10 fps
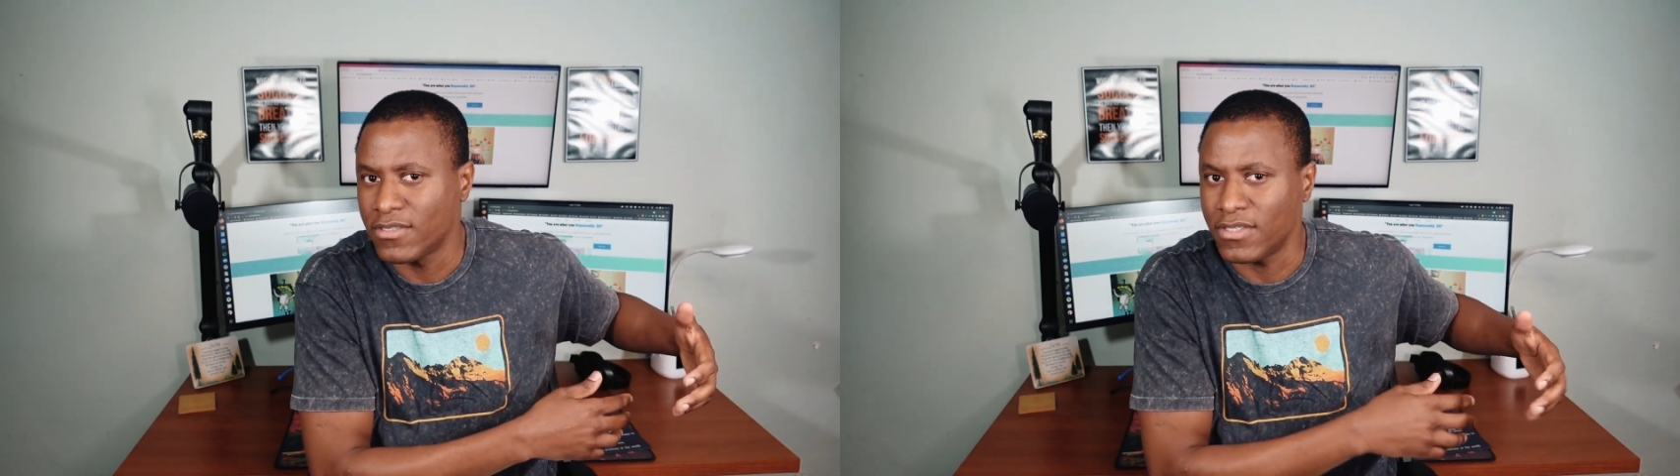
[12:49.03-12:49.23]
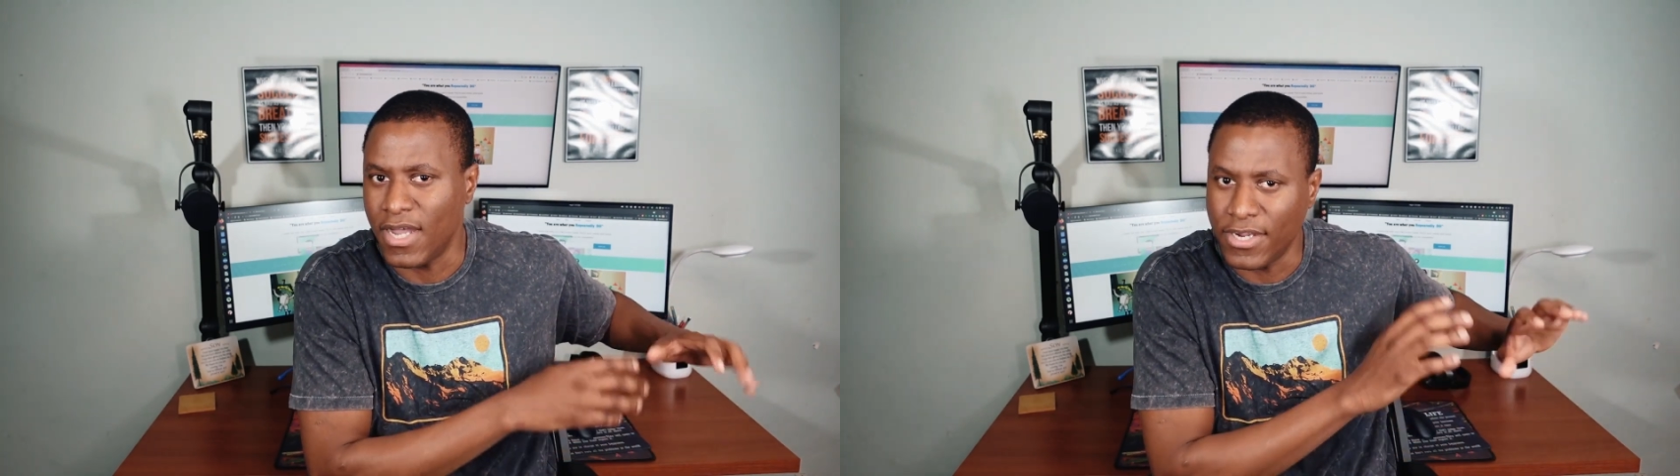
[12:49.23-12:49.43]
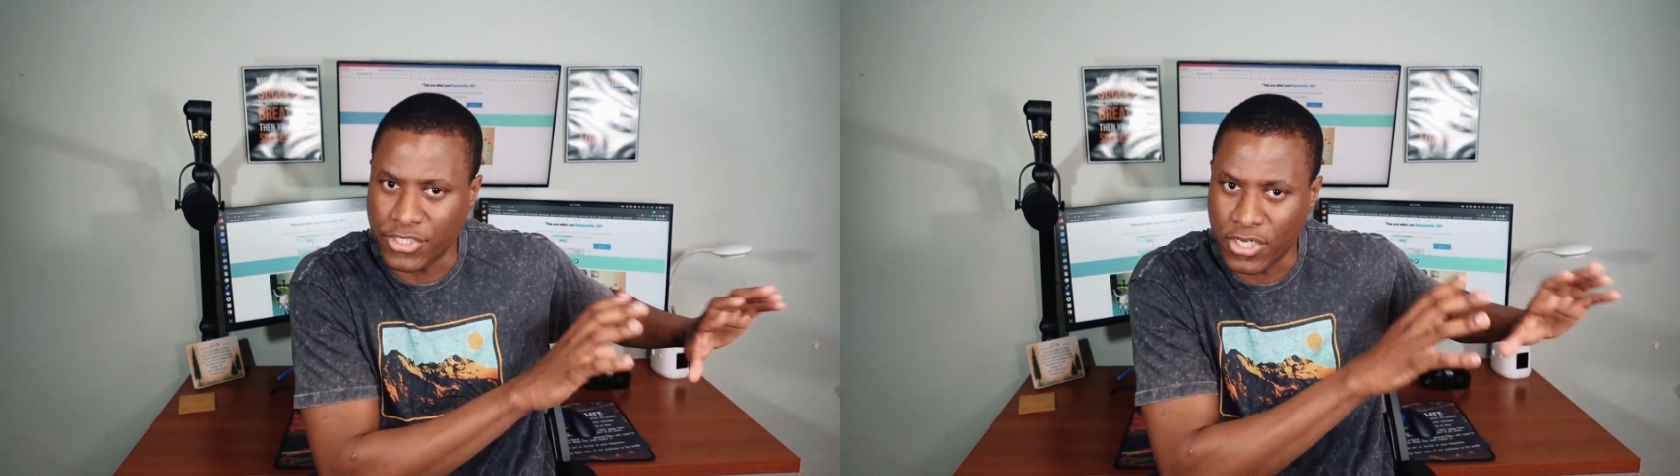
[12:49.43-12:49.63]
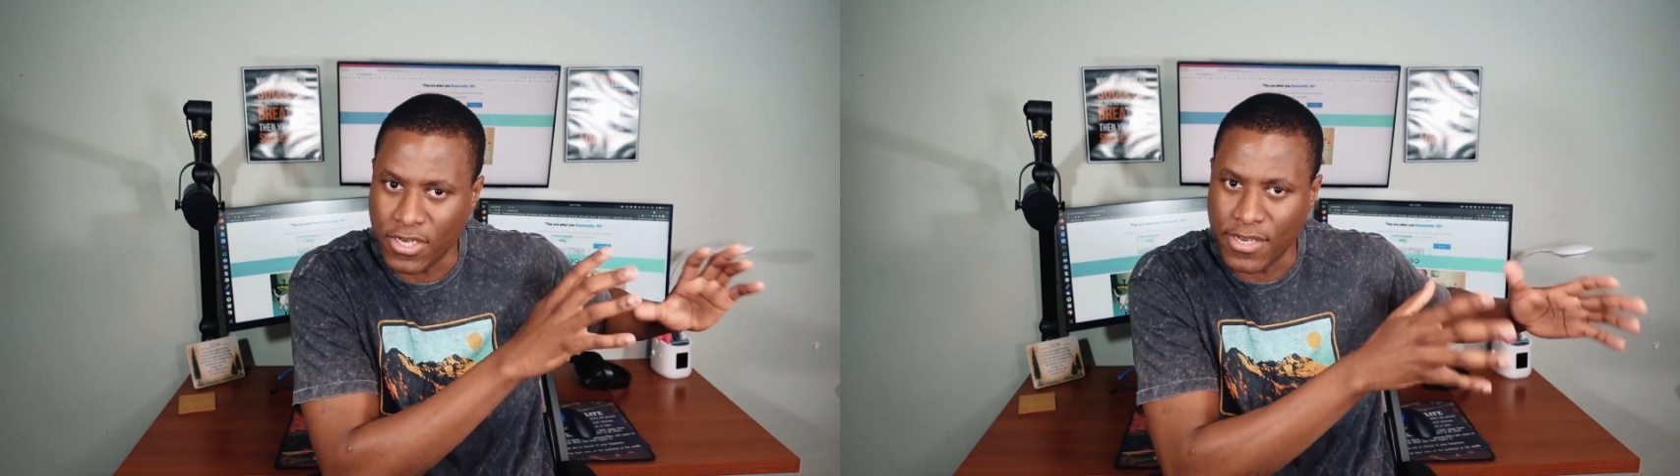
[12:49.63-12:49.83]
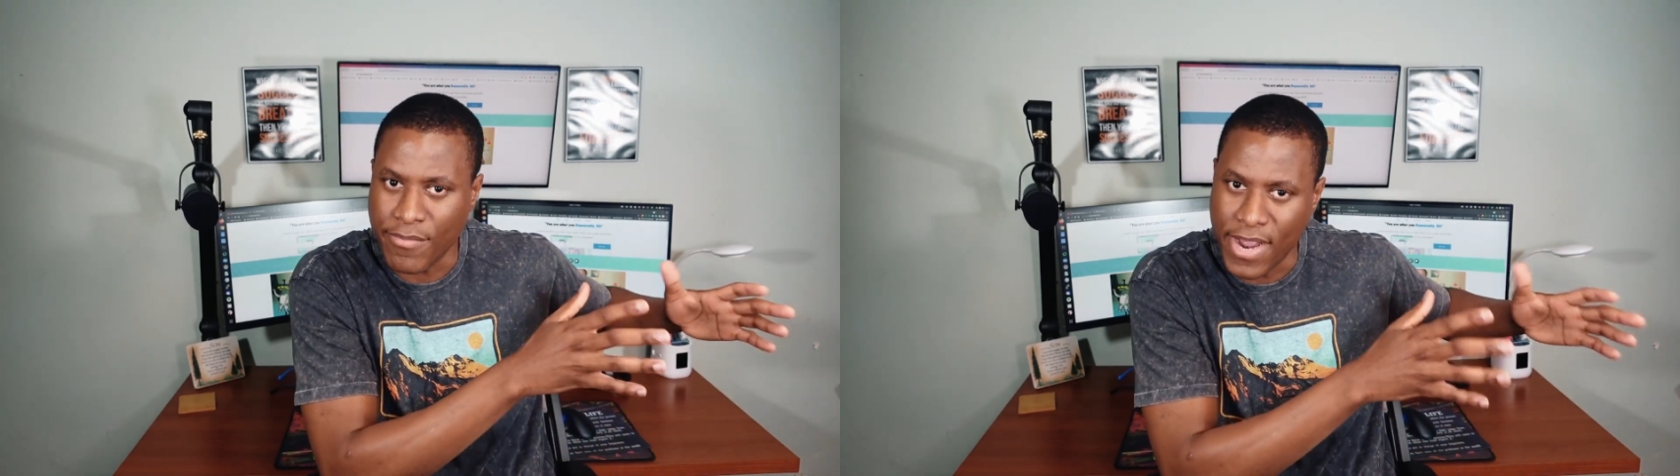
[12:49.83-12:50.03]
the Azure
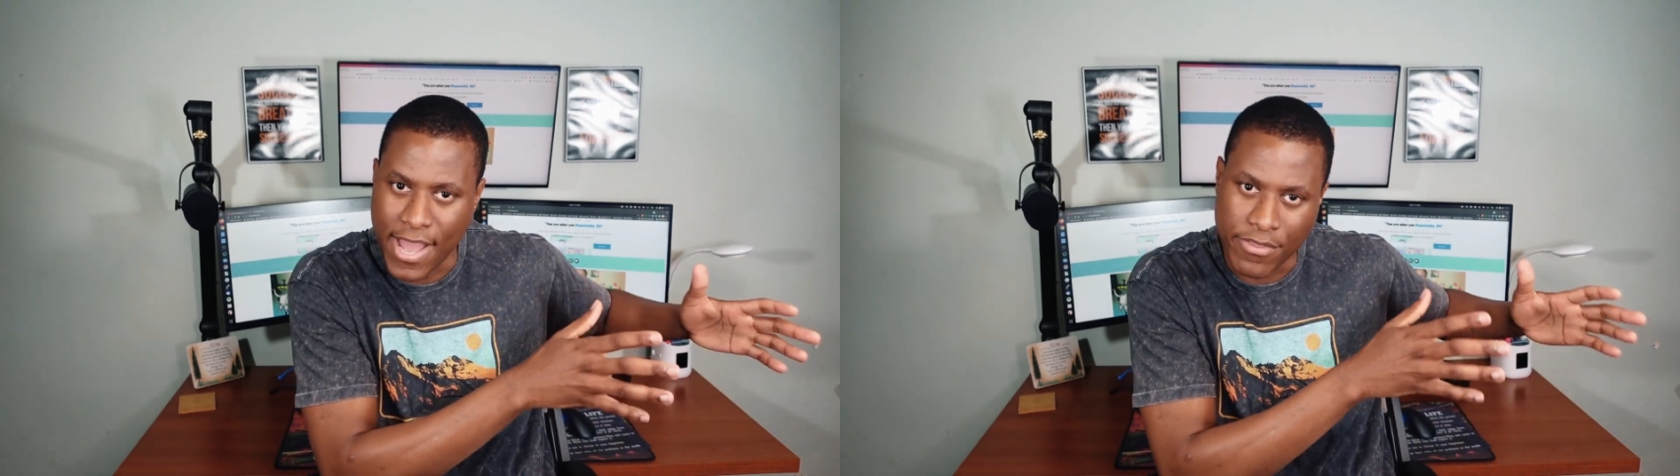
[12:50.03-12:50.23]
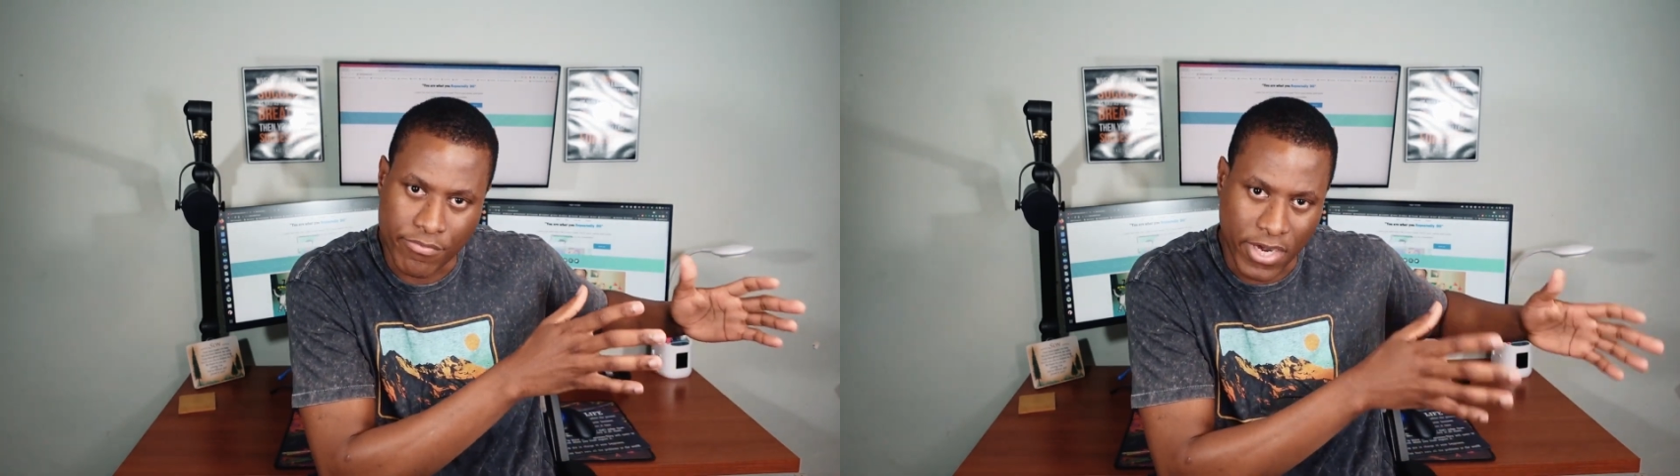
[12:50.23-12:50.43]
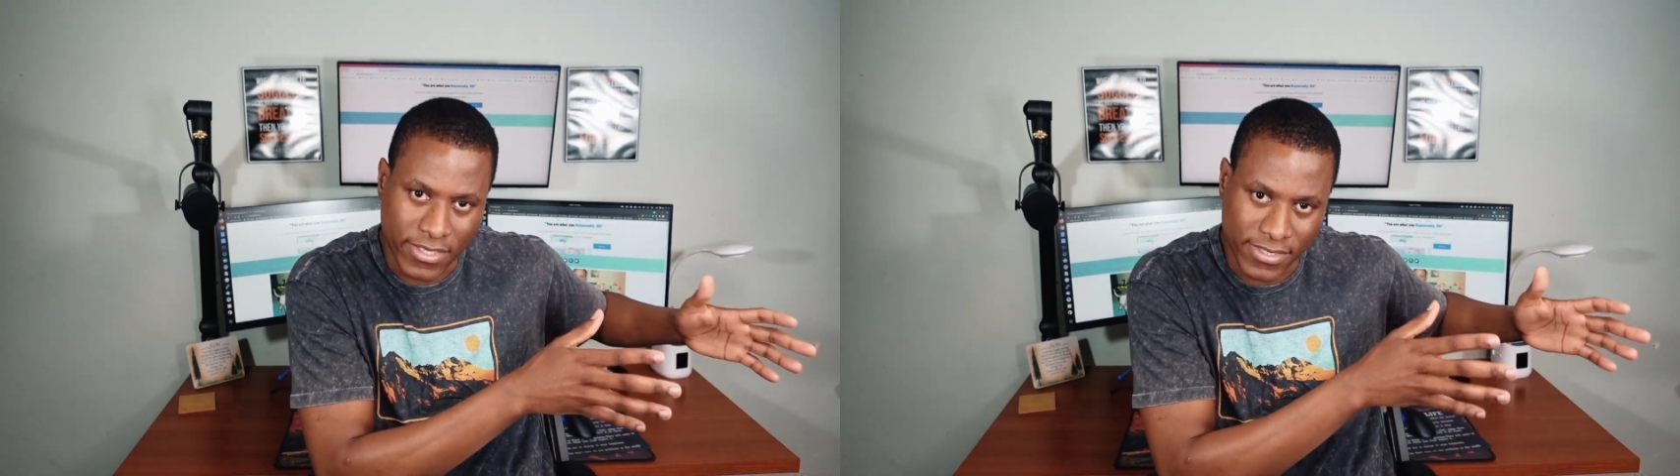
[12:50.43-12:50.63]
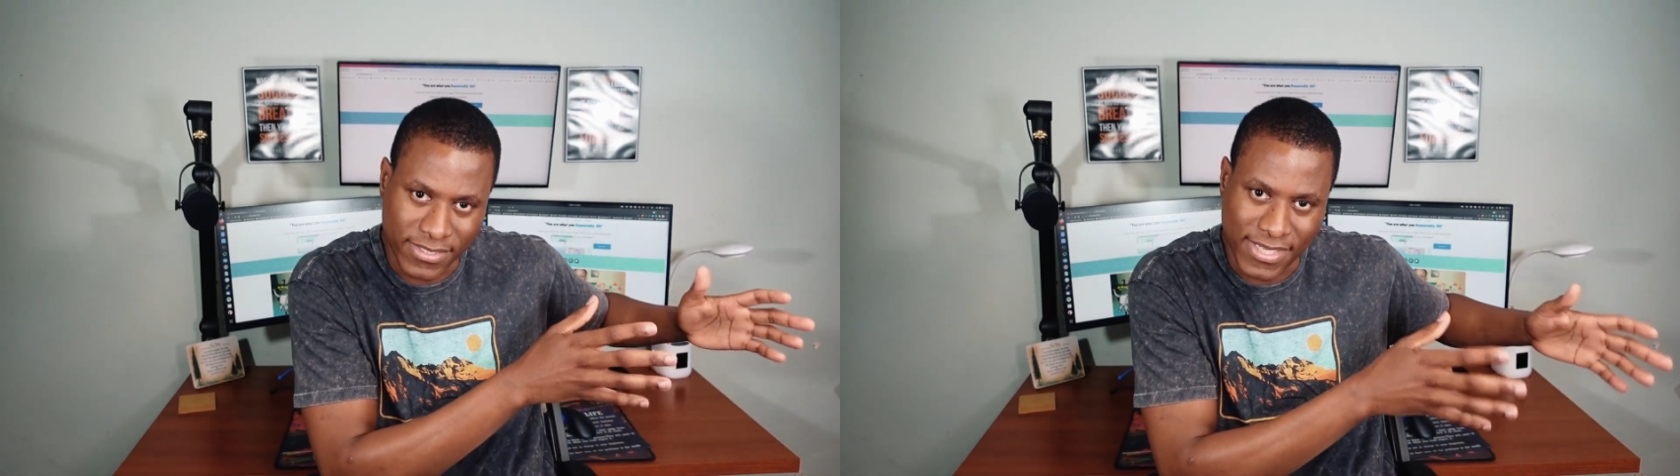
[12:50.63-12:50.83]
Learning Path practice